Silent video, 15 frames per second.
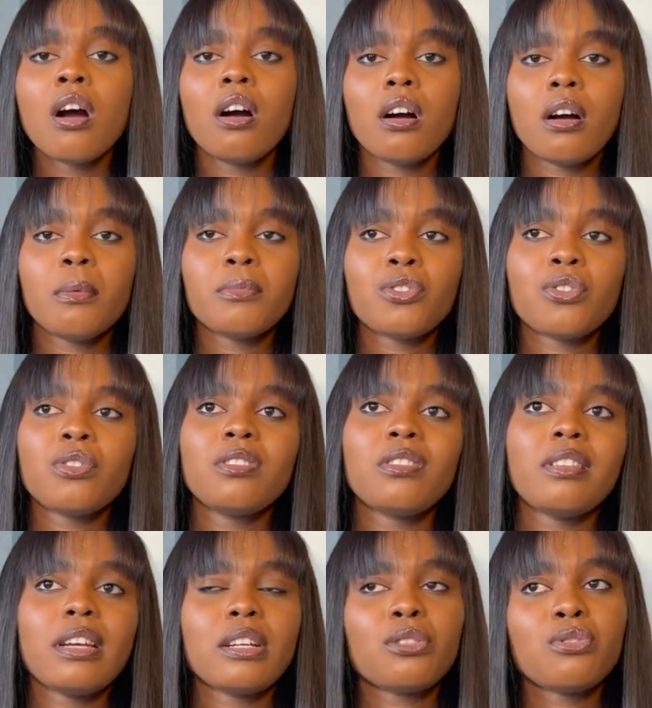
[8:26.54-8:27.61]
Um, so
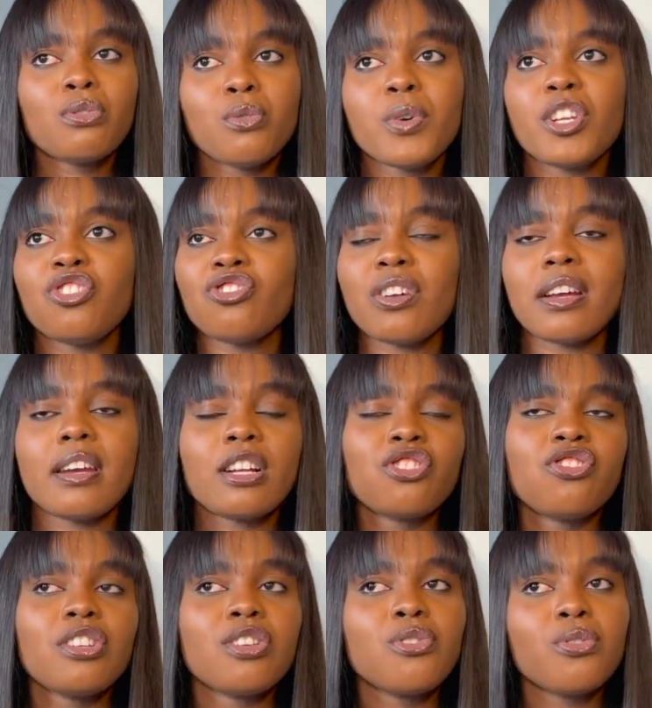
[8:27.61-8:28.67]
there are two ways you can
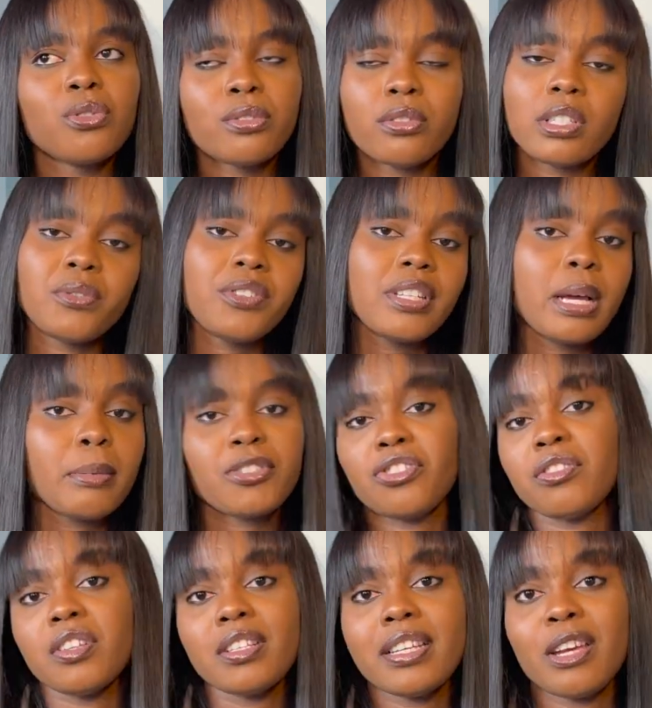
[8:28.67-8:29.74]
actually go to the Visa
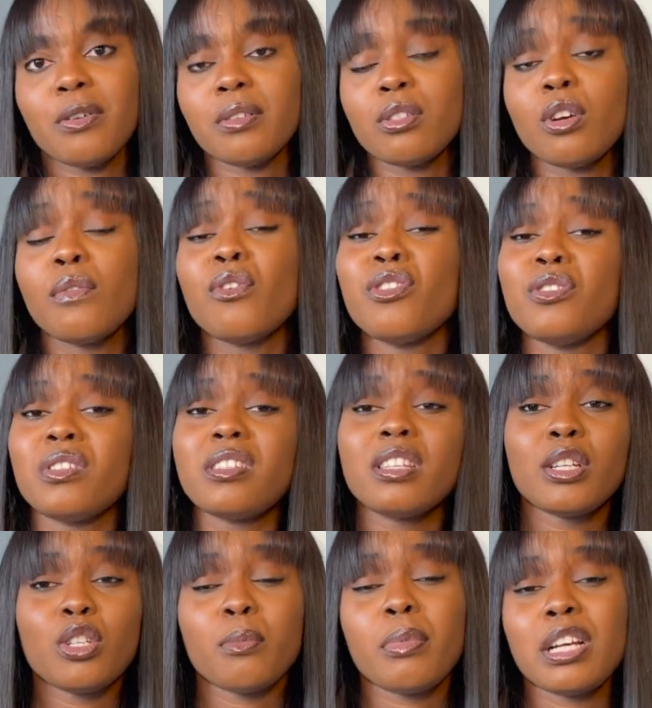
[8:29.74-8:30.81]
Application Center yourself or you
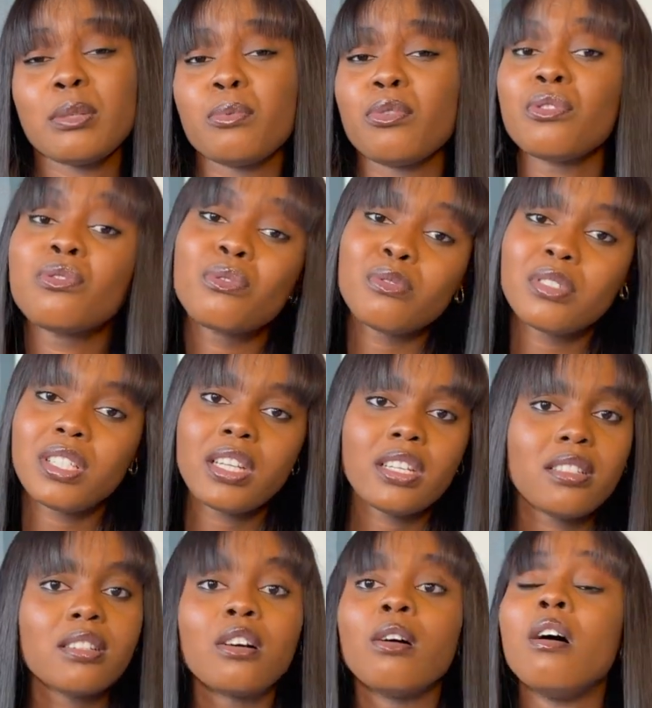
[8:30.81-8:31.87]
send your passport through
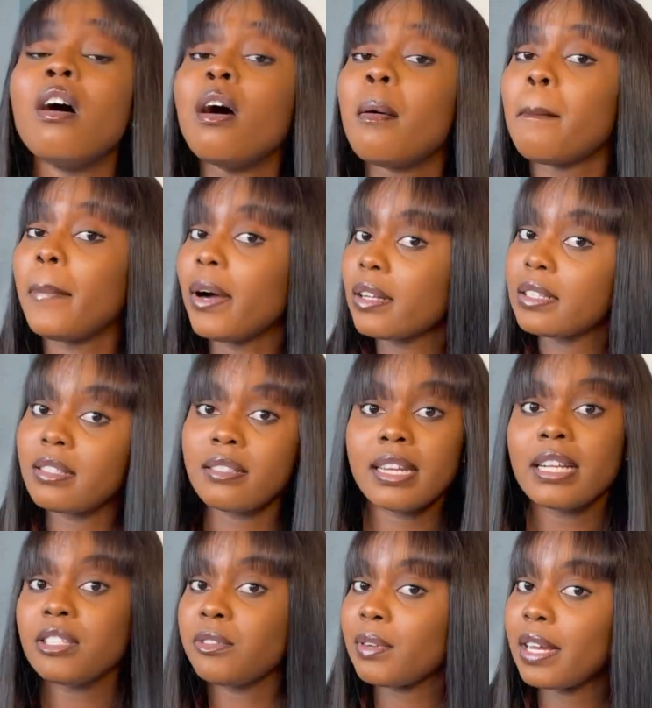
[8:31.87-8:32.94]
DHL. But the
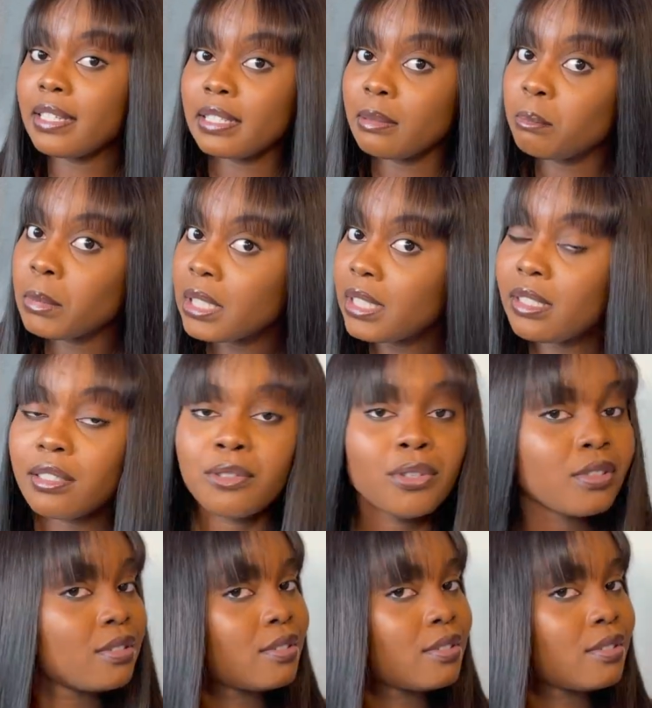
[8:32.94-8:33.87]
Nigerian in me did not